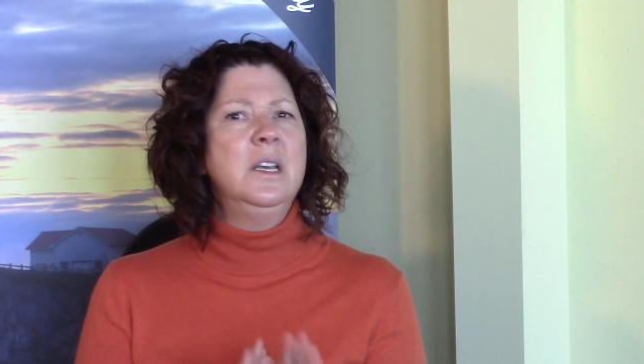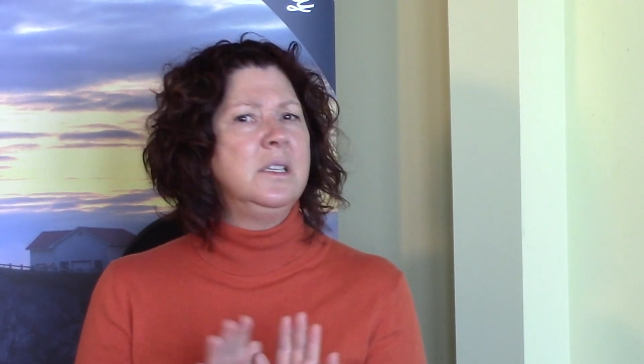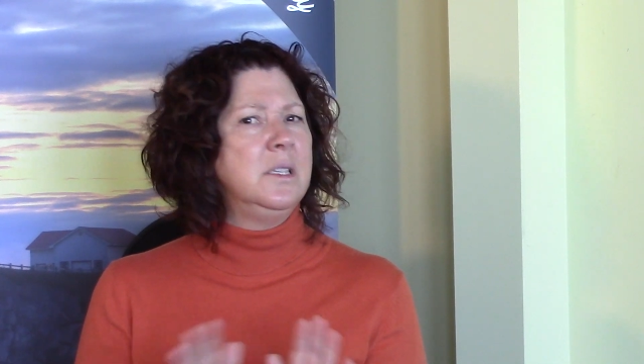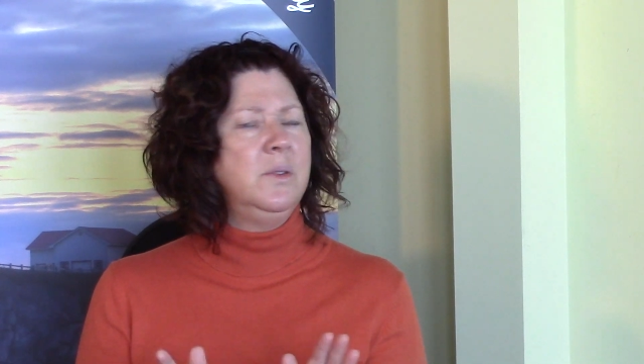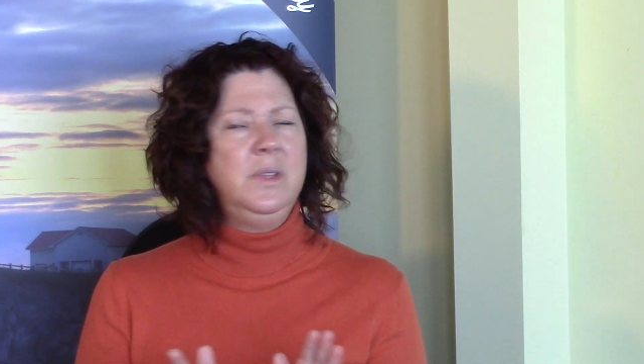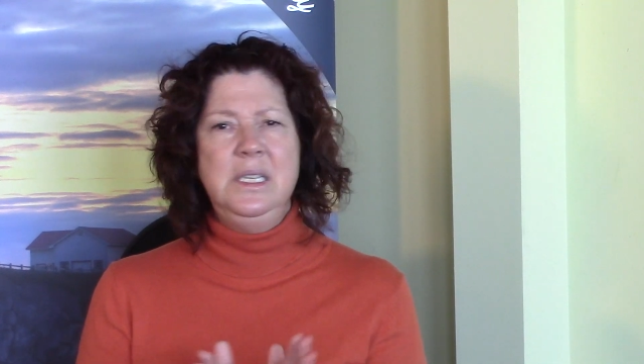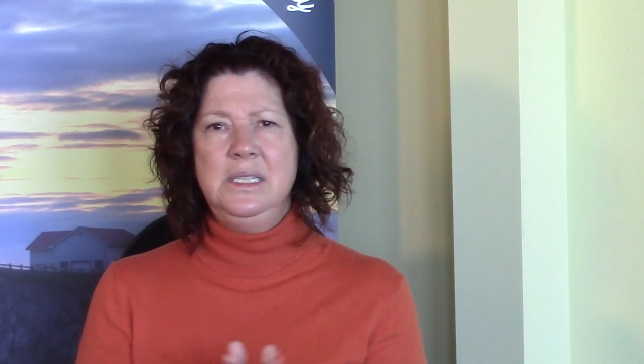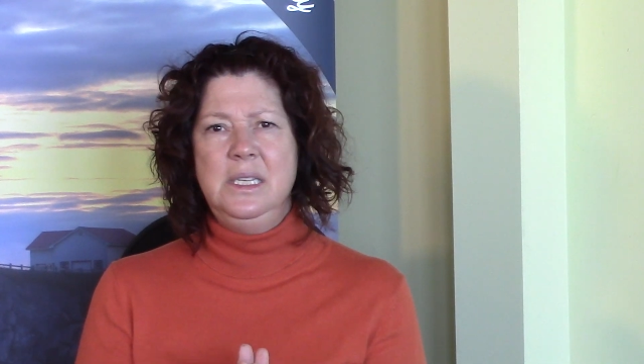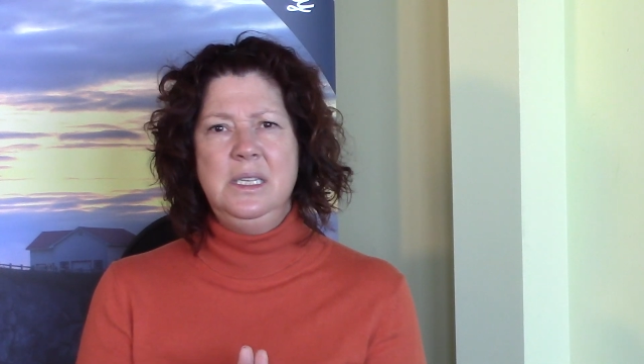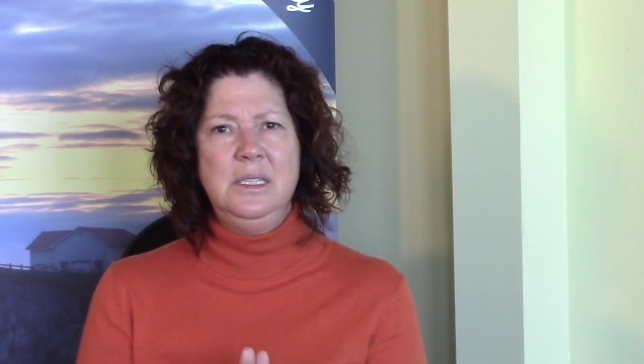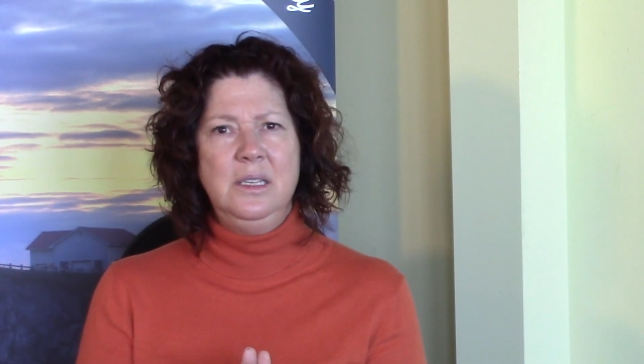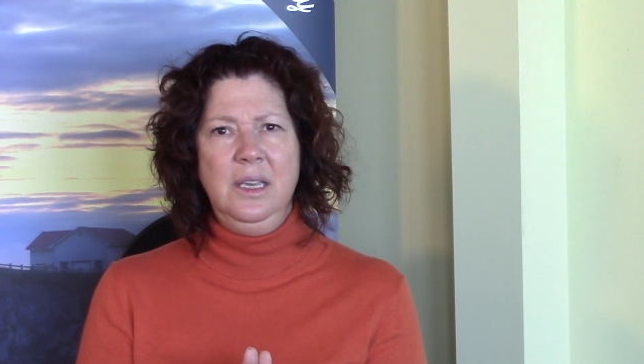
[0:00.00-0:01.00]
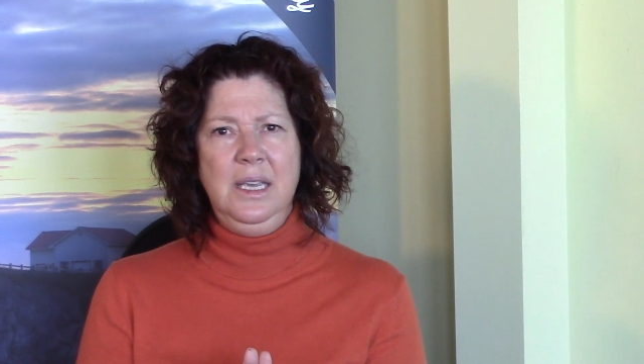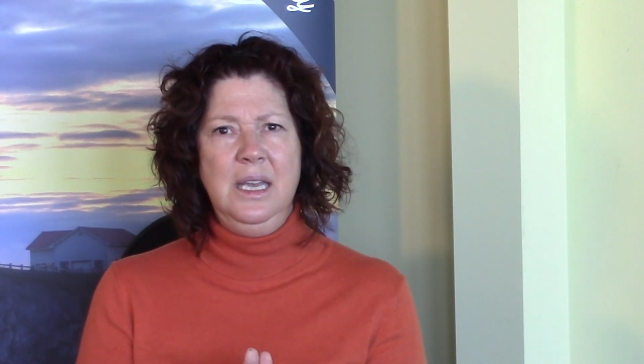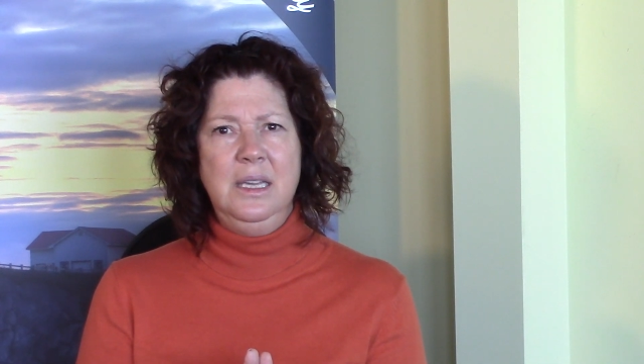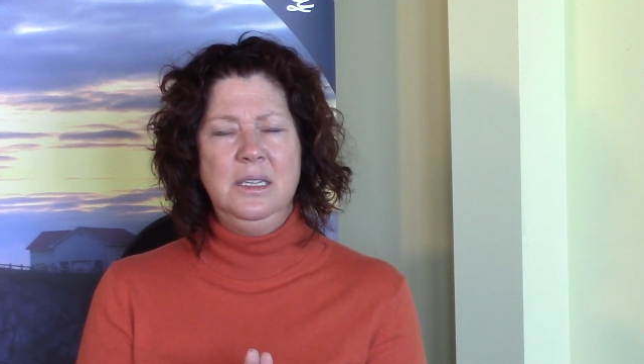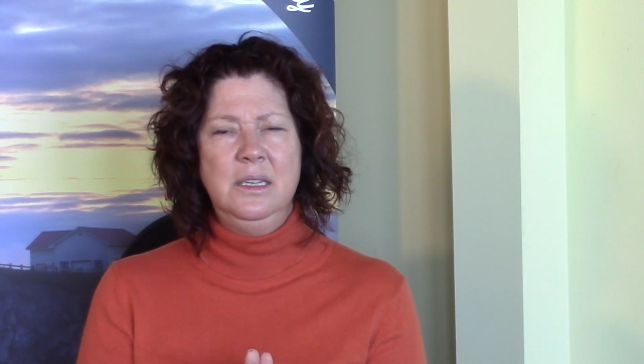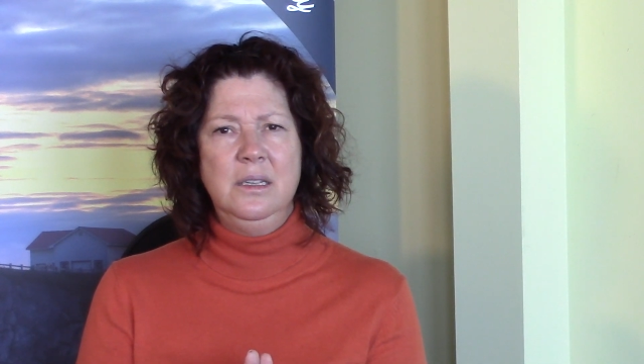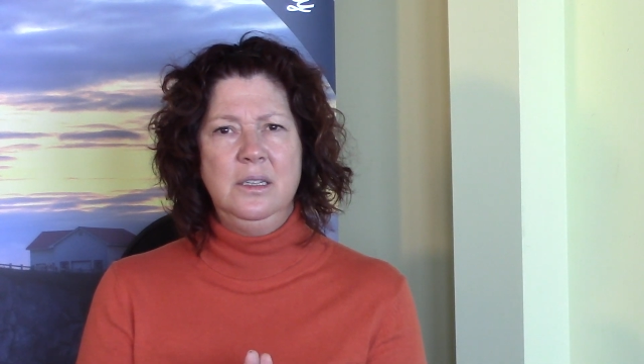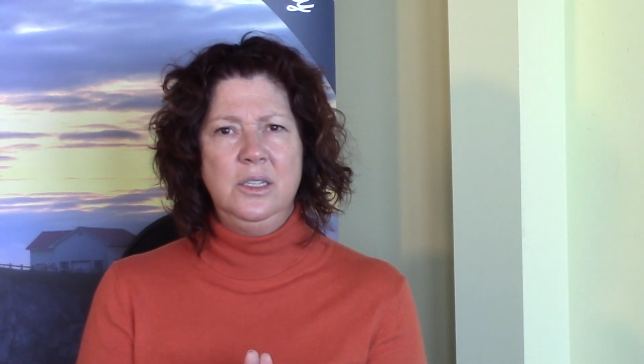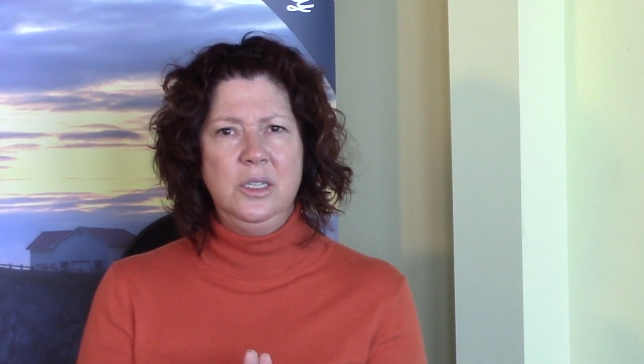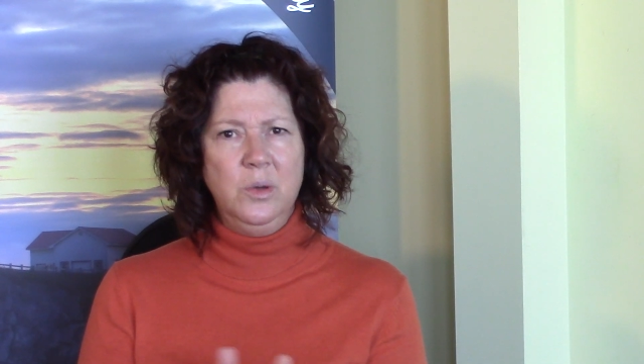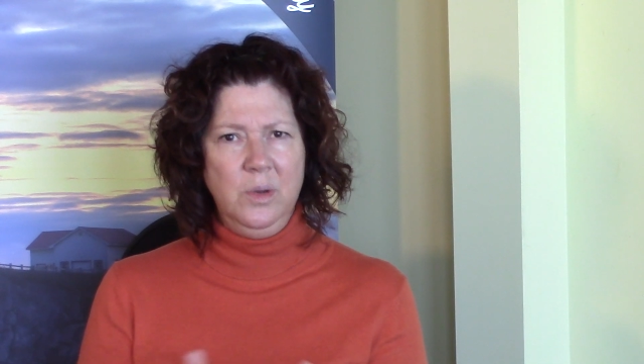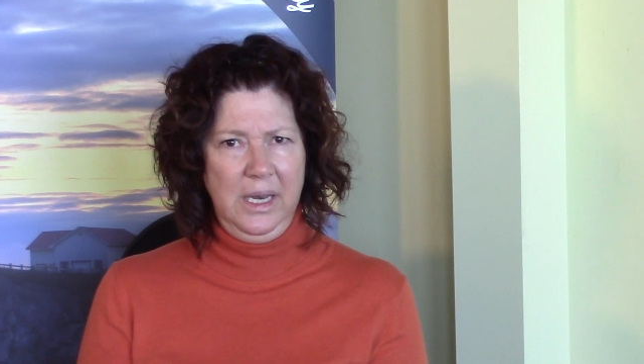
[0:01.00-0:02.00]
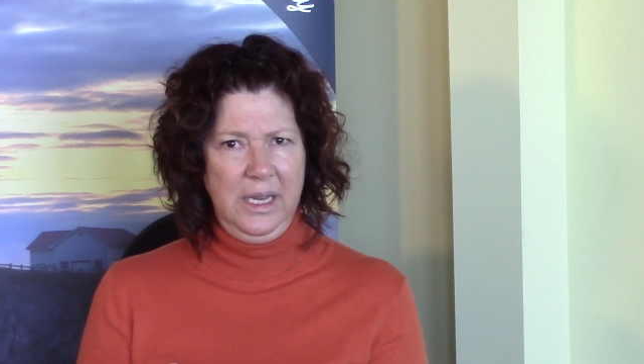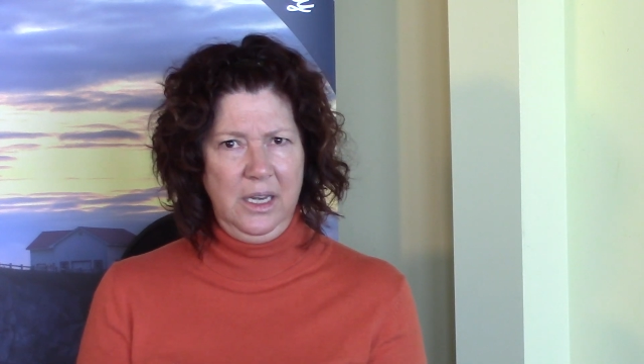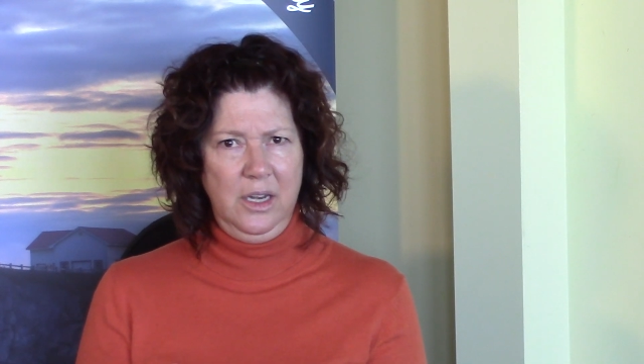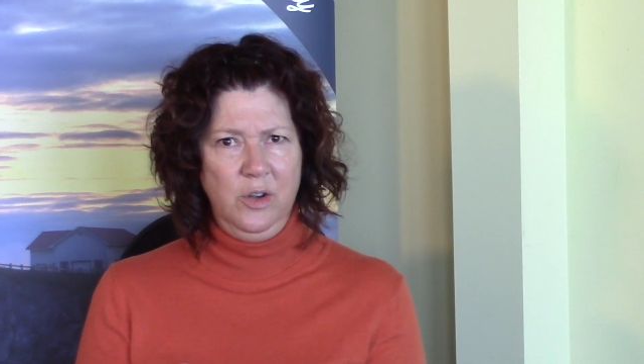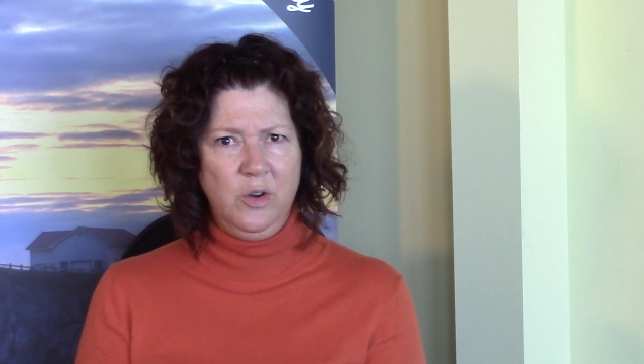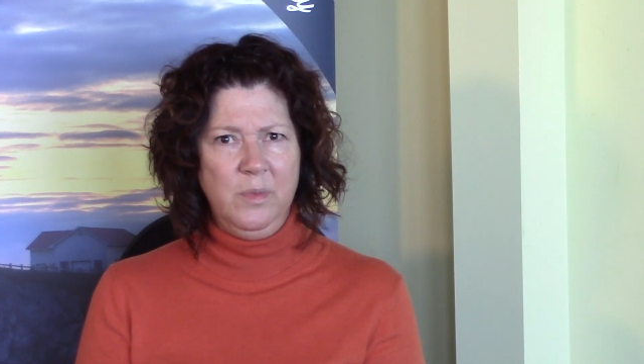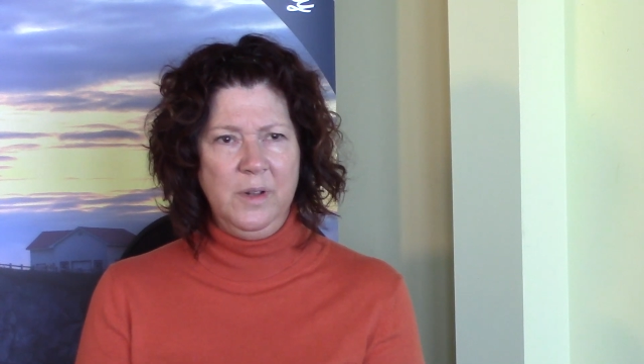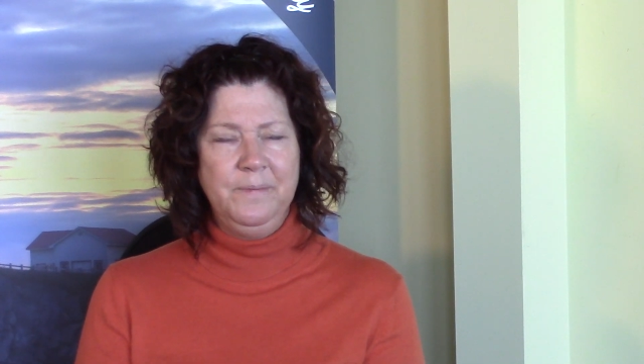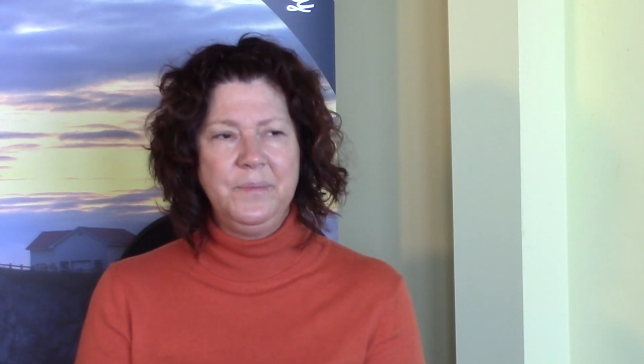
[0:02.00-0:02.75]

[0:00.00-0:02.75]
So this is, again, totally normal.